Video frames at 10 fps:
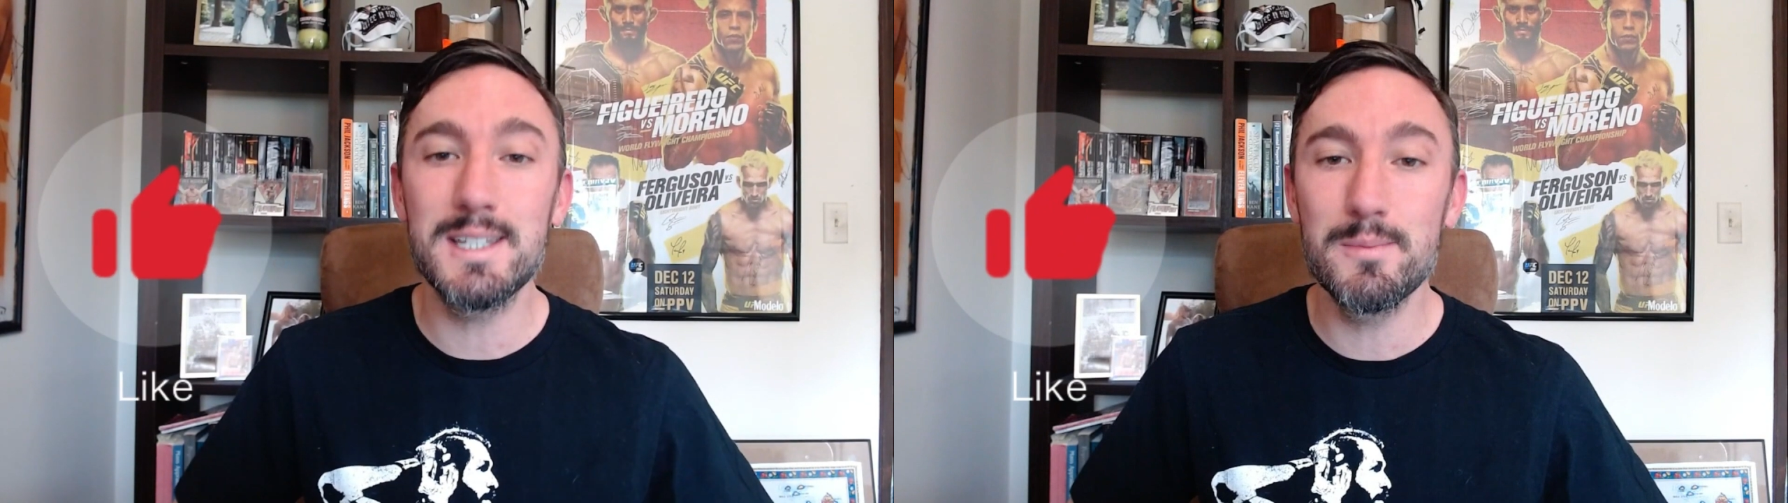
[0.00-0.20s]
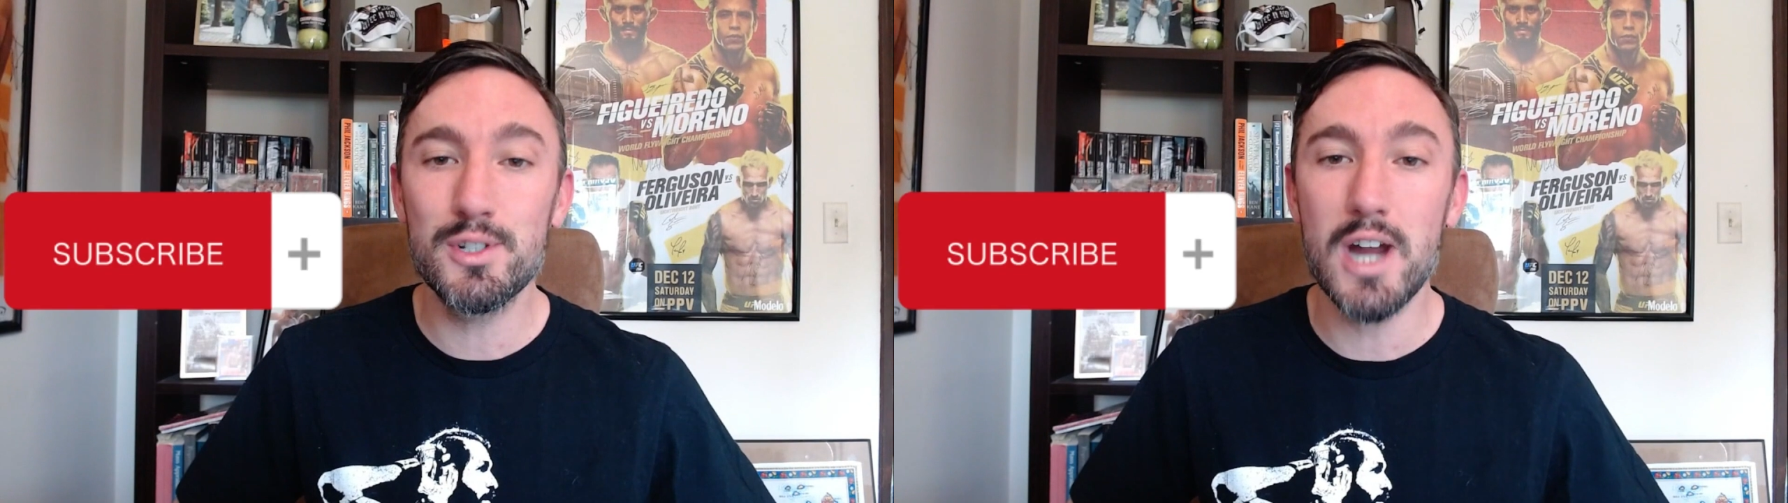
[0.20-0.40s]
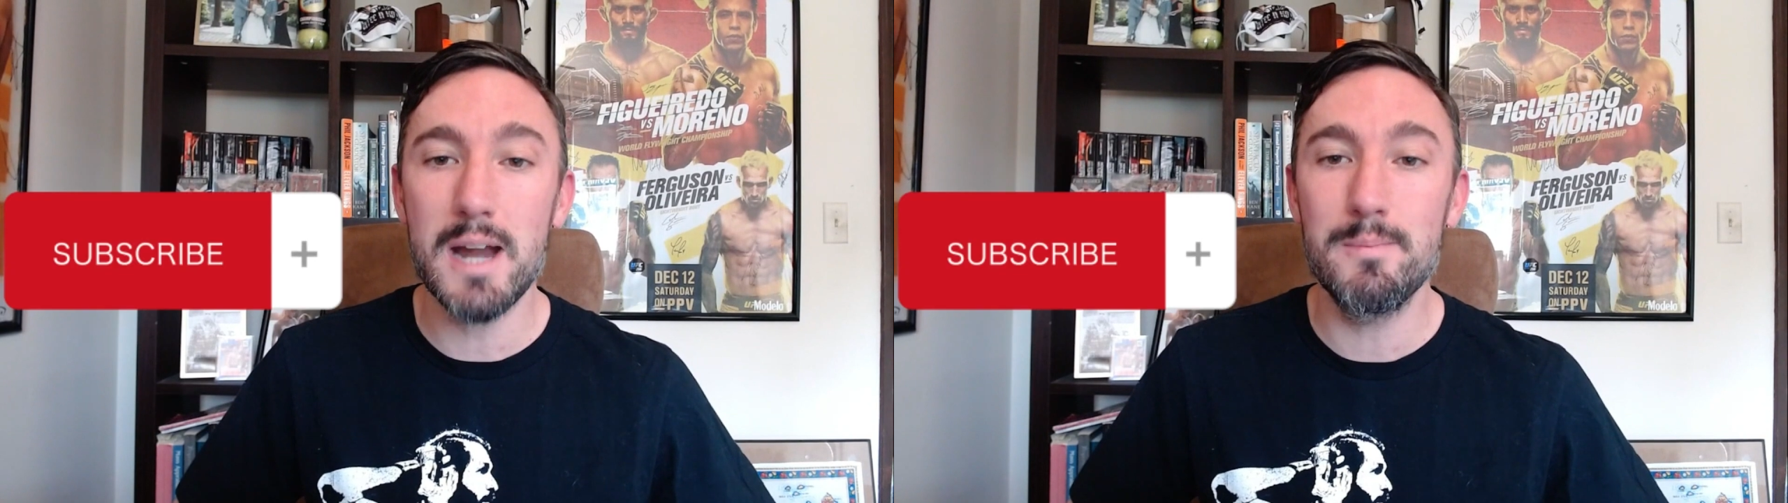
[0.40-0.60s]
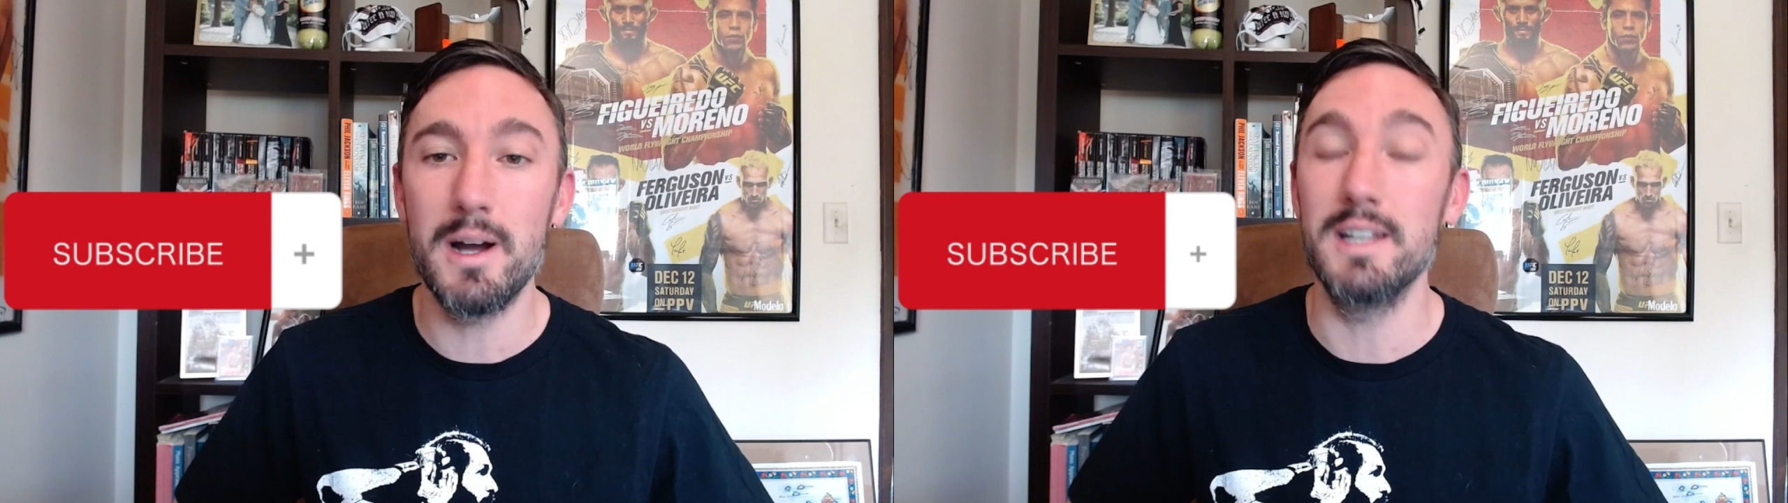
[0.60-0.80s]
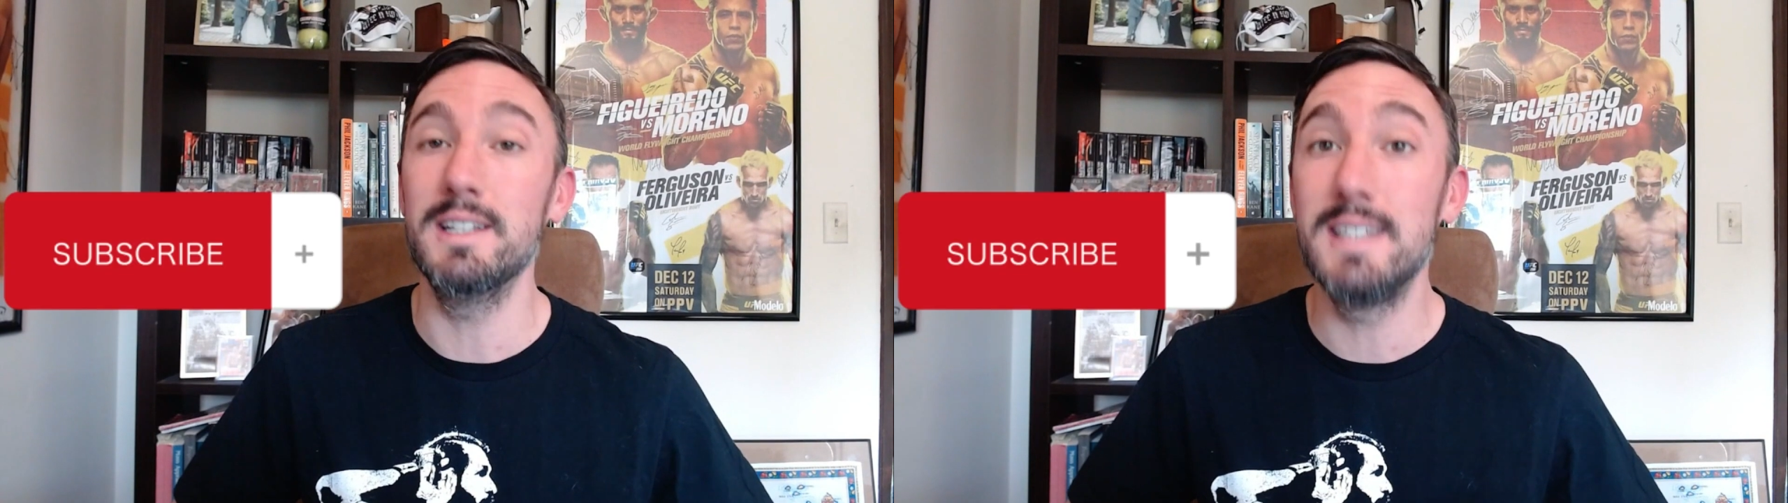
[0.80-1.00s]
subscribe
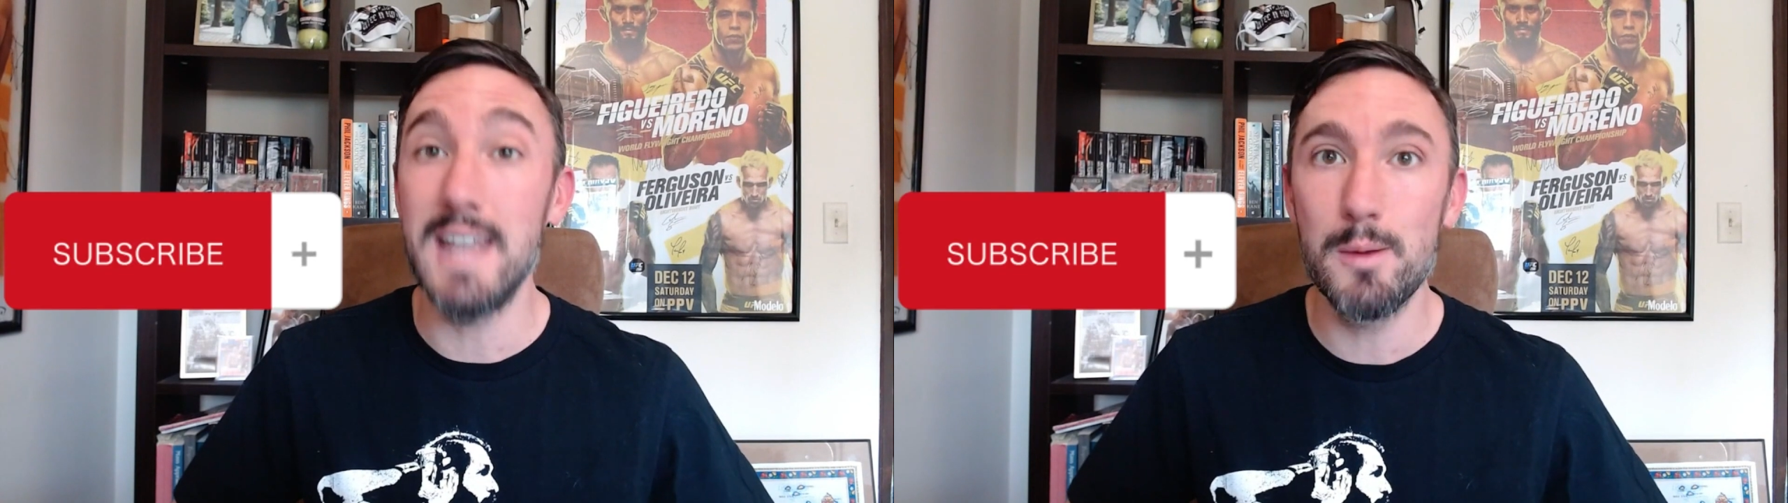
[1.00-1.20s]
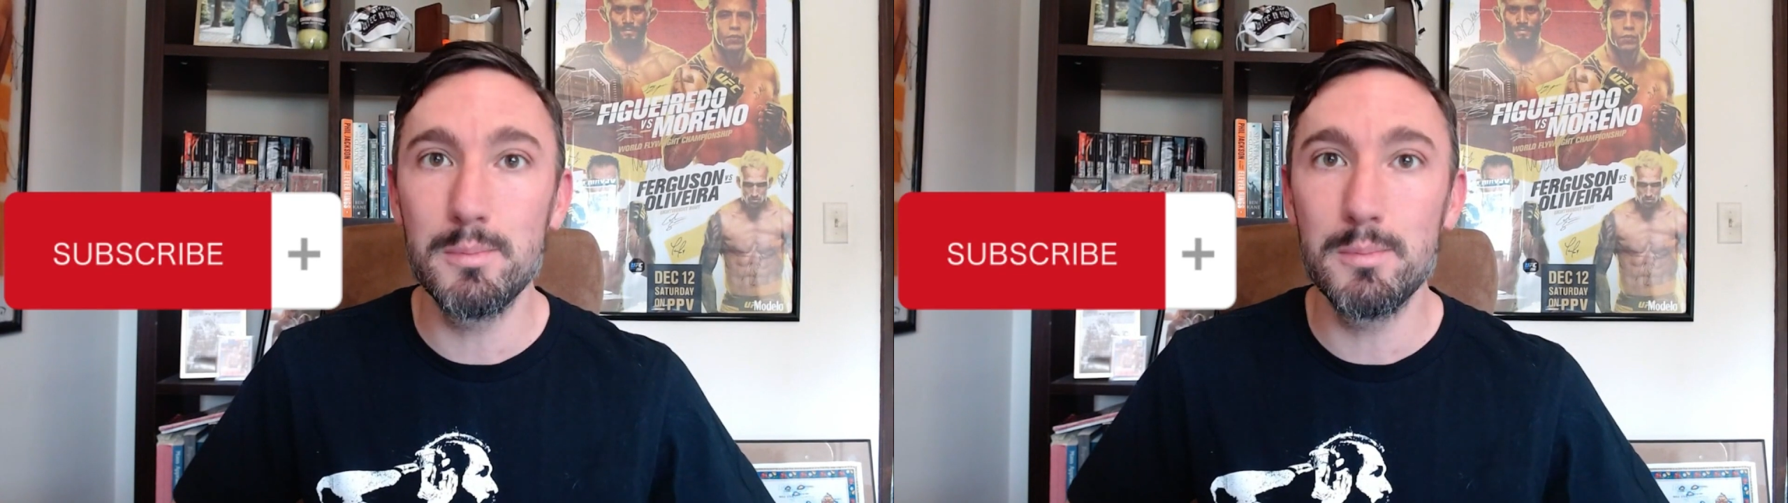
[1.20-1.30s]
button down